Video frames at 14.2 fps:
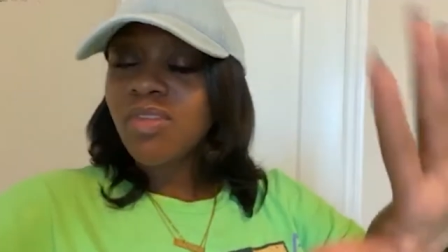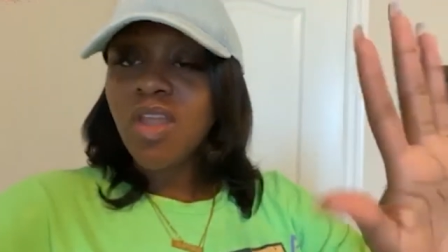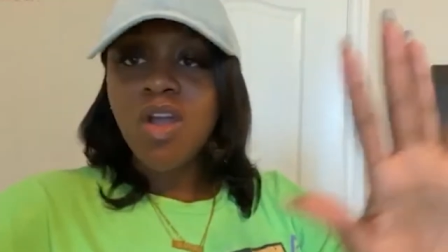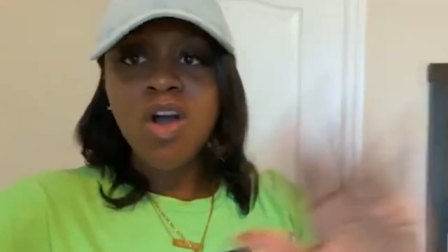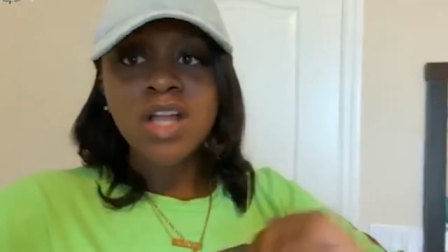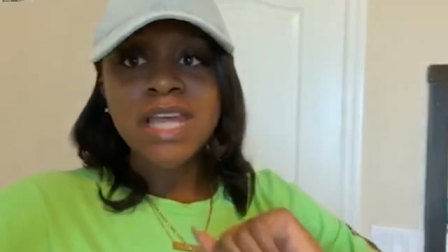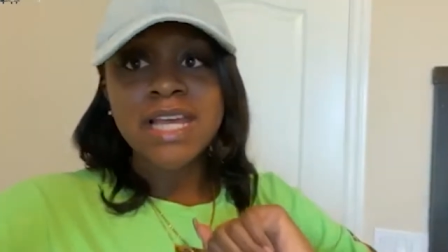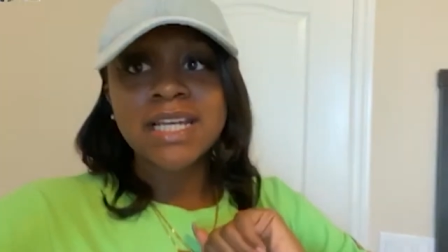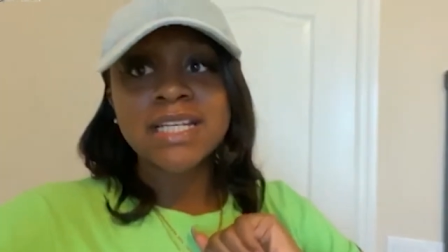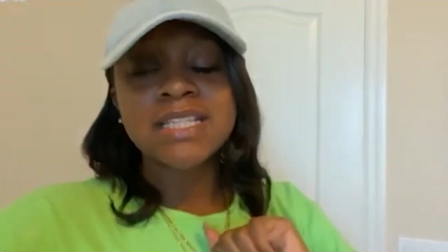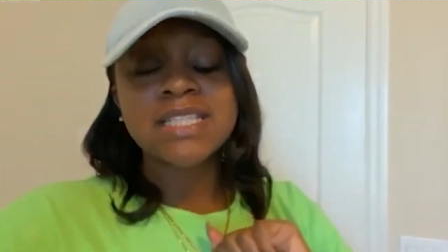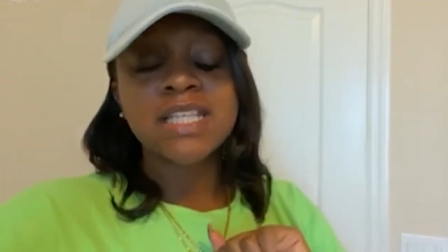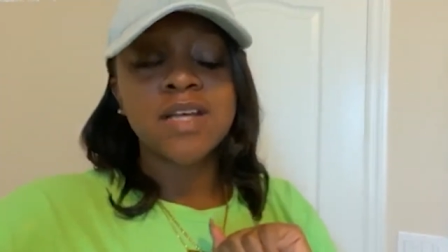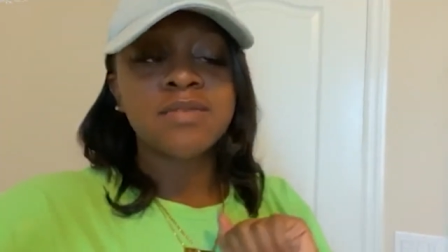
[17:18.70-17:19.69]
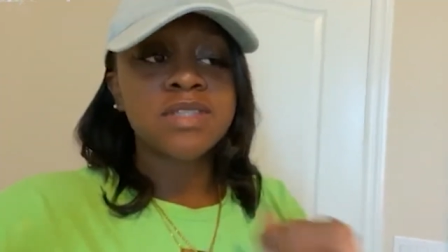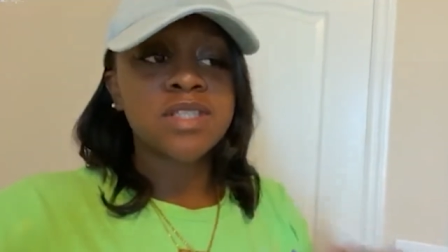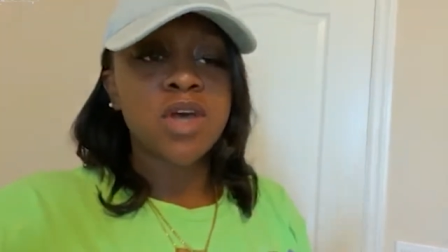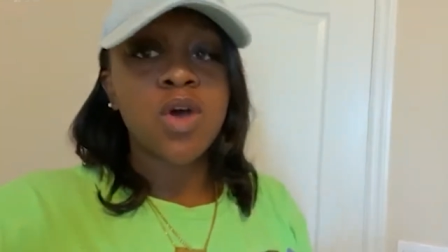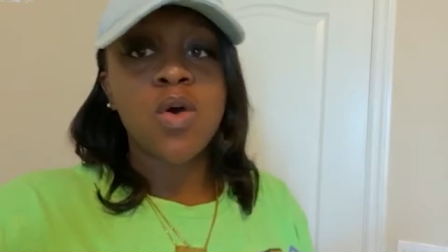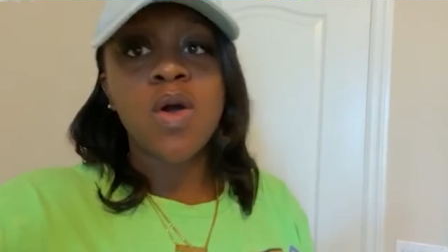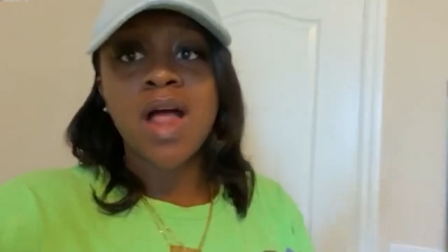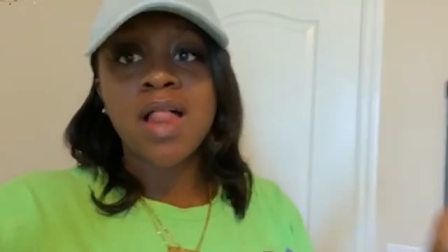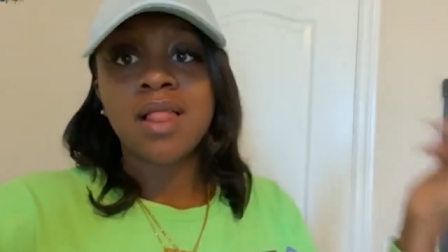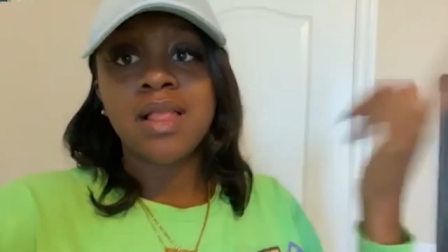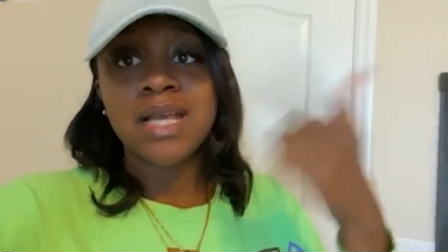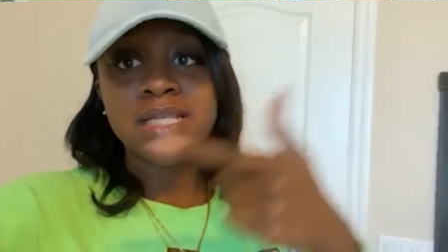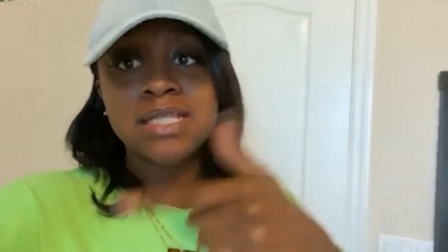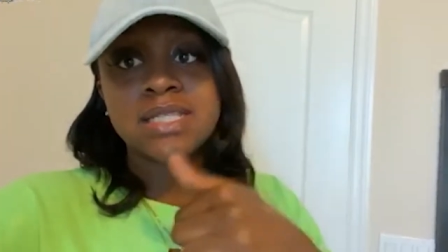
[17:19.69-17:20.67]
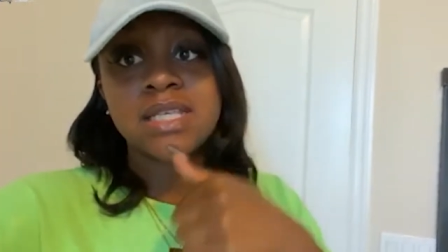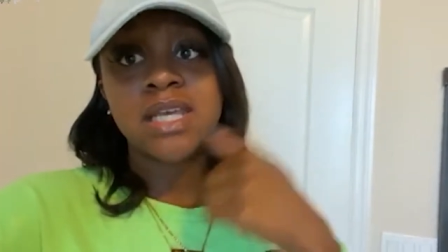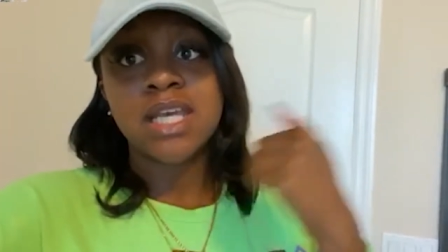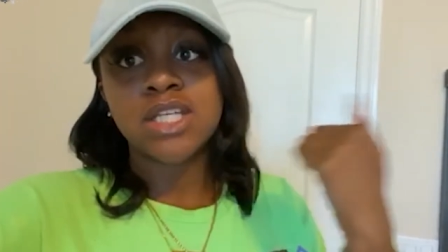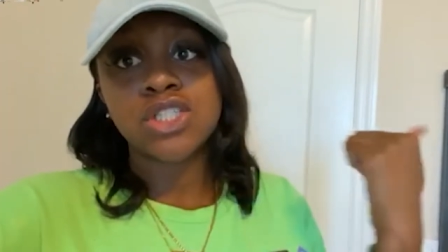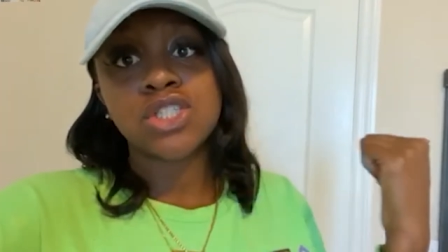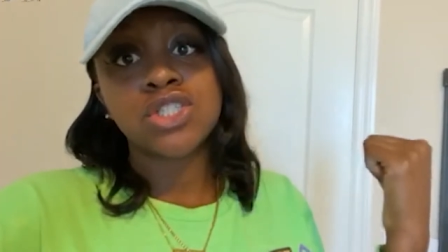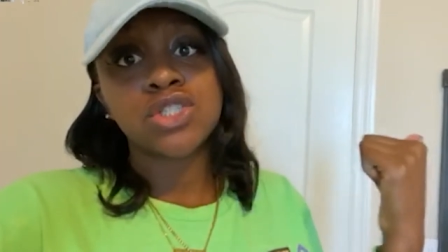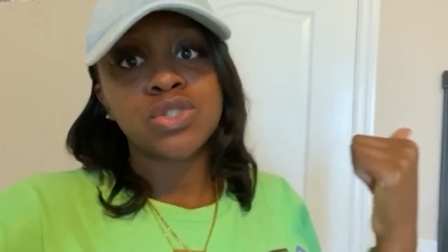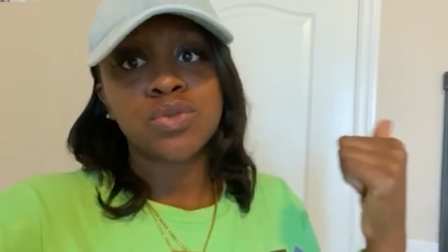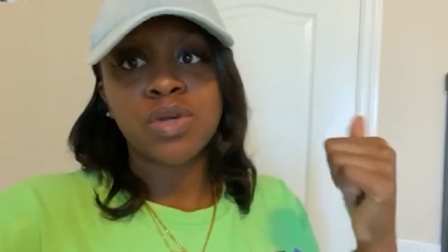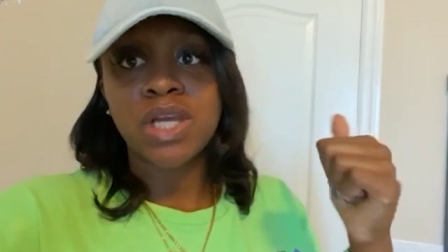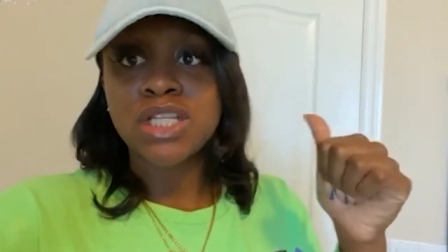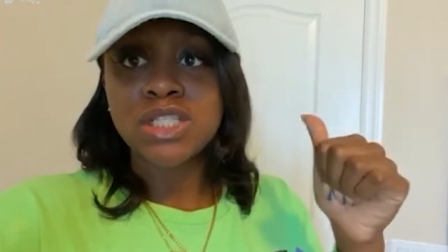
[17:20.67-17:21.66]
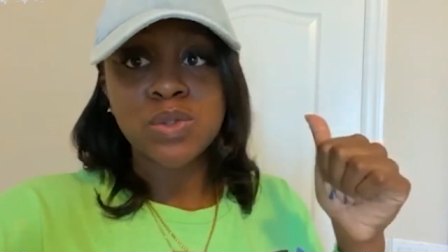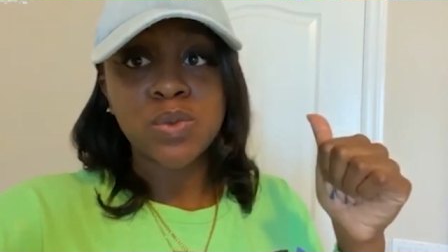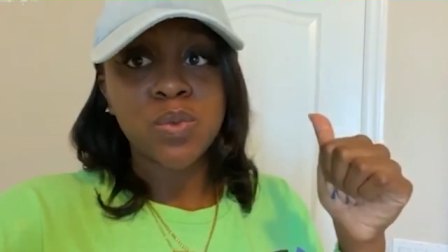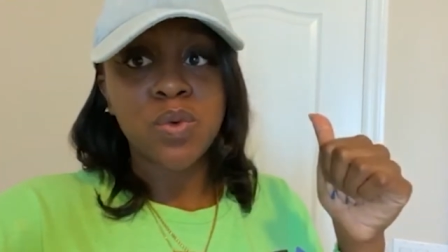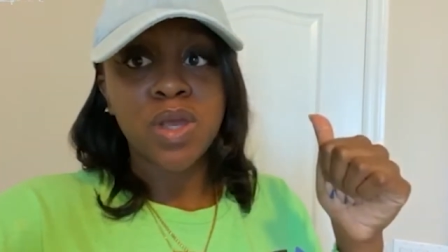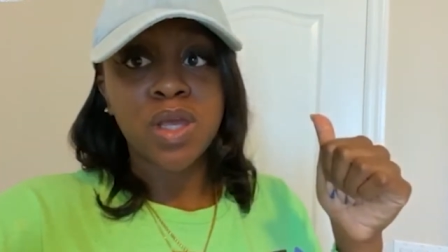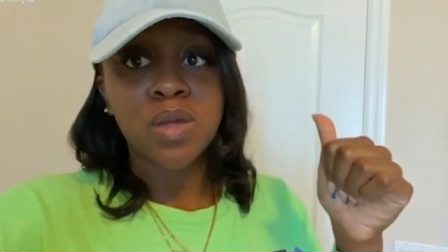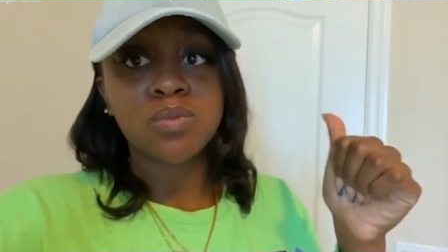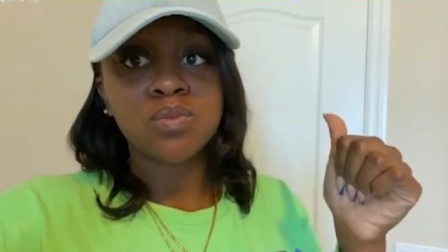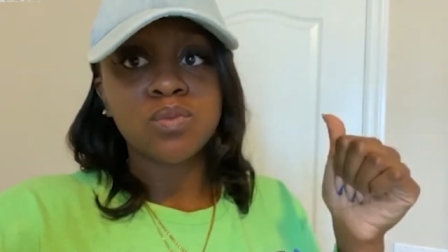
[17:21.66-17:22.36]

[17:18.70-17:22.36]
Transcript: all that good stuff. So let's get straight to it.